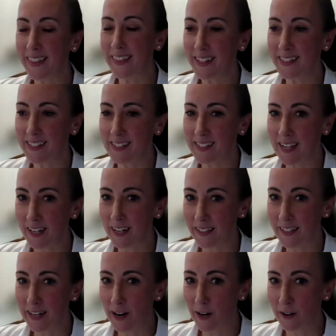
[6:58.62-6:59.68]
And that's
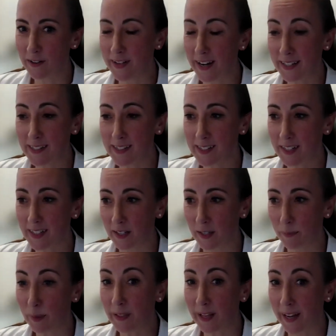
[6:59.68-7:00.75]
exactly our next
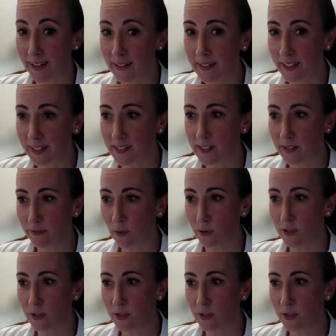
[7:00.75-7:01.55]
plan. Is of